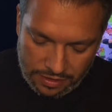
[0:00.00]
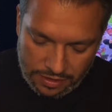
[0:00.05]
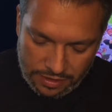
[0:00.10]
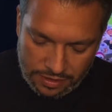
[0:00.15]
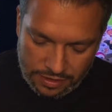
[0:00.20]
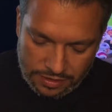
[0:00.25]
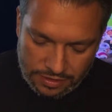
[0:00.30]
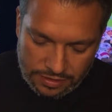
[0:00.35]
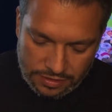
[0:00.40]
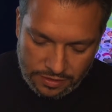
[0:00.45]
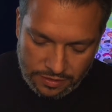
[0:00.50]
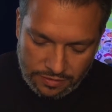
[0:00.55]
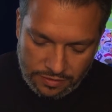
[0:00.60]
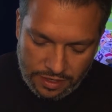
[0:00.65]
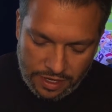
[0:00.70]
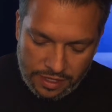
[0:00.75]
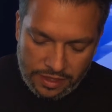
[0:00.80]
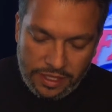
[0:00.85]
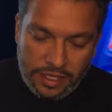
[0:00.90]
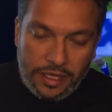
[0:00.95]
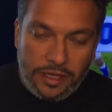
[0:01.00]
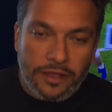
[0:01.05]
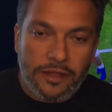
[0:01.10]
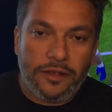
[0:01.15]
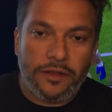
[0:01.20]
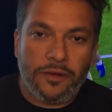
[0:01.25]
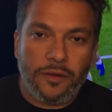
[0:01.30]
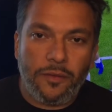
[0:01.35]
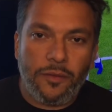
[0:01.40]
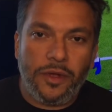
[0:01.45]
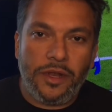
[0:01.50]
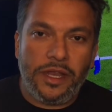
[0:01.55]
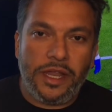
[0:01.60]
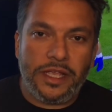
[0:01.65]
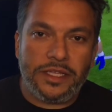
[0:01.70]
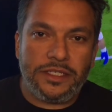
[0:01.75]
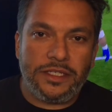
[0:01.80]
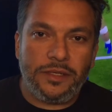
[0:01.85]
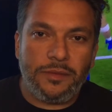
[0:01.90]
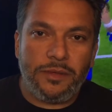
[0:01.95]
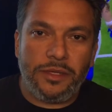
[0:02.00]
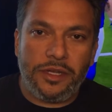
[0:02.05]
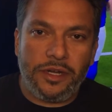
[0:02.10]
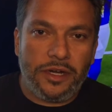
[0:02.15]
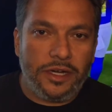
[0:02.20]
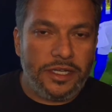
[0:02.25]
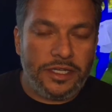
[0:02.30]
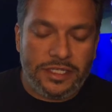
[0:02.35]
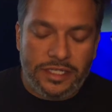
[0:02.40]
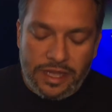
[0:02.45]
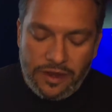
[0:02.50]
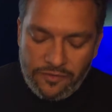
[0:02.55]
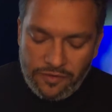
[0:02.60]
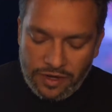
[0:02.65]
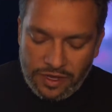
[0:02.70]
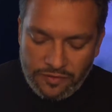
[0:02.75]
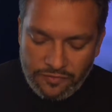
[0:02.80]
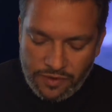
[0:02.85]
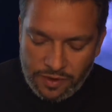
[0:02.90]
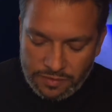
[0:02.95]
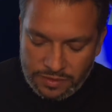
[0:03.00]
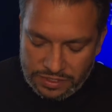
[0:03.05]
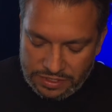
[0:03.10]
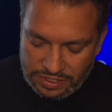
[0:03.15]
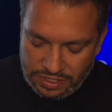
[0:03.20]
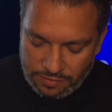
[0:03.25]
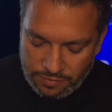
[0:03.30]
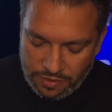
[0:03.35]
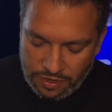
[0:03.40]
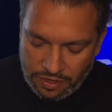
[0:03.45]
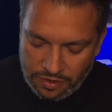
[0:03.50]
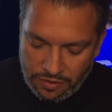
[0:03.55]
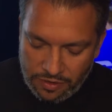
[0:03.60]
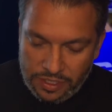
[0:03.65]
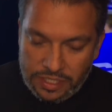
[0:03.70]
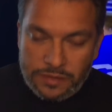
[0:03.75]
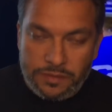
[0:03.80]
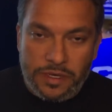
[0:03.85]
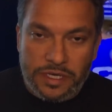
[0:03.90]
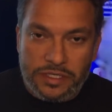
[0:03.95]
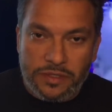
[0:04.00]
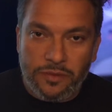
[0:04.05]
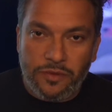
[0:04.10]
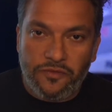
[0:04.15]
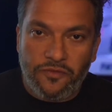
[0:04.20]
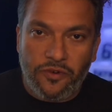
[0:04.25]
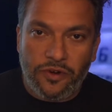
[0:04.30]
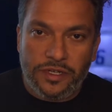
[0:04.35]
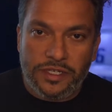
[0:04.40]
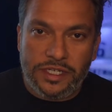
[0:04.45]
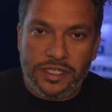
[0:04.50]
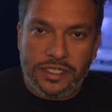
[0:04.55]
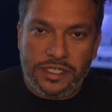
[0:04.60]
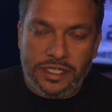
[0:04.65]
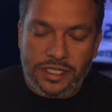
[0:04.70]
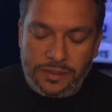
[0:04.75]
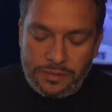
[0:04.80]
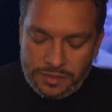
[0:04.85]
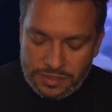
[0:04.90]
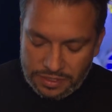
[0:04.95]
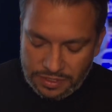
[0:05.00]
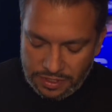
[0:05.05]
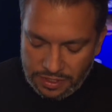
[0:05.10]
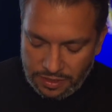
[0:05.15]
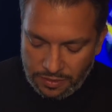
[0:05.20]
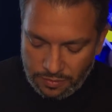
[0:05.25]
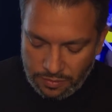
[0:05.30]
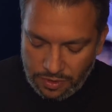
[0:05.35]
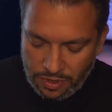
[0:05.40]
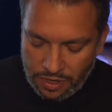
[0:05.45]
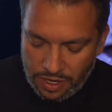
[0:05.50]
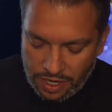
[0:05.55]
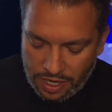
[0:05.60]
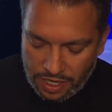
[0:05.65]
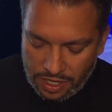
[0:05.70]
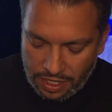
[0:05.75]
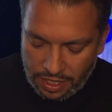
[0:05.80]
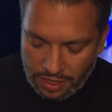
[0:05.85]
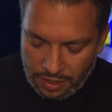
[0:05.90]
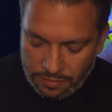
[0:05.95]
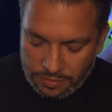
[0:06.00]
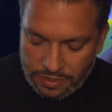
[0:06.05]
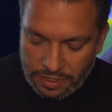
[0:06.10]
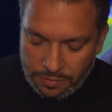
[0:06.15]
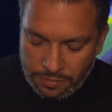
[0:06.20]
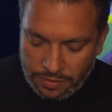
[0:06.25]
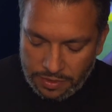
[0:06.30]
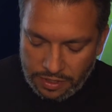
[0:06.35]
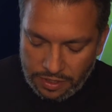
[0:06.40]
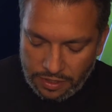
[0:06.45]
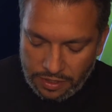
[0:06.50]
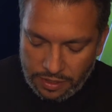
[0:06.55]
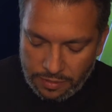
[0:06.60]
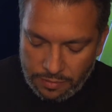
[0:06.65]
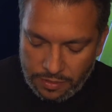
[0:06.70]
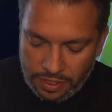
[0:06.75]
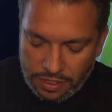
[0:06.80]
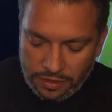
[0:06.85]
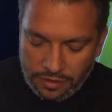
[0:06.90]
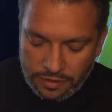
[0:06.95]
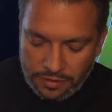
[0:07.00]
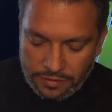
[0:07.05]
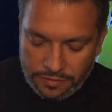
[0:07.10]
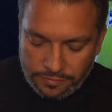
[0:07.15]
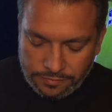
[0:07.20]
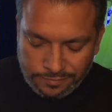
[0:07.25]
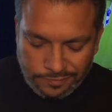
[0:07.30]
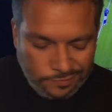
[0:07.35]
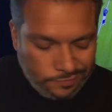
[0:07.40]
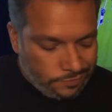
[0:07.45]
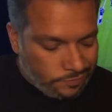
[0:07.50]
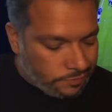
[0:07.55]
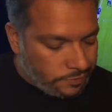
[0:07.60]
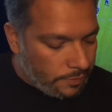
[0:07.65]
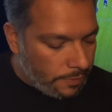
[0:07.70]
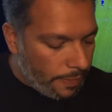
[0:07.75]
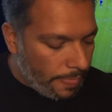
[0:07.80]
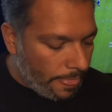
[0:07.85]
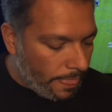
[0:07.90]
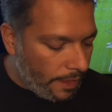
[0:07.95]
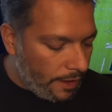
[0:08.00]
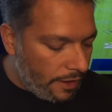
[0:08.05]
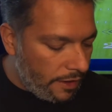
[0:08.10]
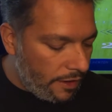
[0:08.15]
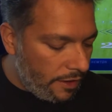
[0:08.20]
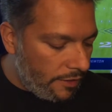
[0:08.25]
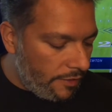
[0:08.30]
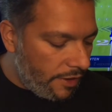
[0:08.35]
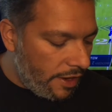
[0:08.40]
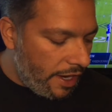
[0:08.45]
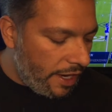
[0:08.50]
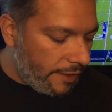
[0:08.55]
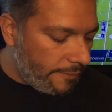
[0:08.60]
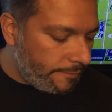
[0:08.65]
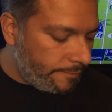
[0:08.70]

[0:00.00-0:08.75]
So I think one lesson to be learned is never give up, just keep on going, especially with 14 teams. We all got kind of clumped up in there in the middle. All right.